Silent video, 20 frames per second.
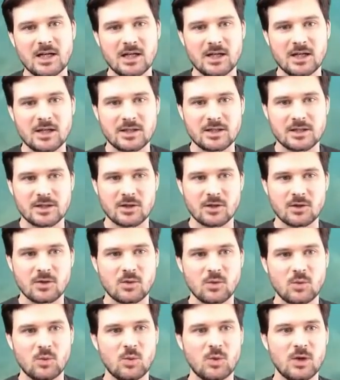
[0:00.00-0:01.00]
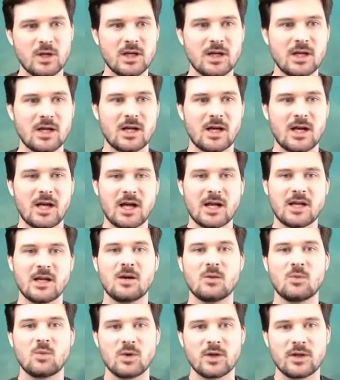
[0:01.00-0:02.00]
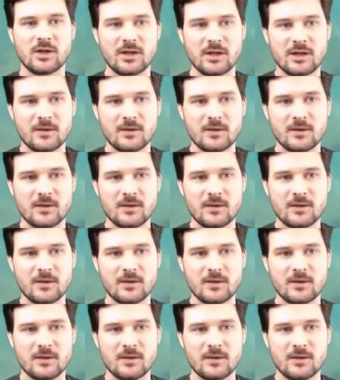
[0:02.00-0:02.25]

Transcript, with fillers: So we end up with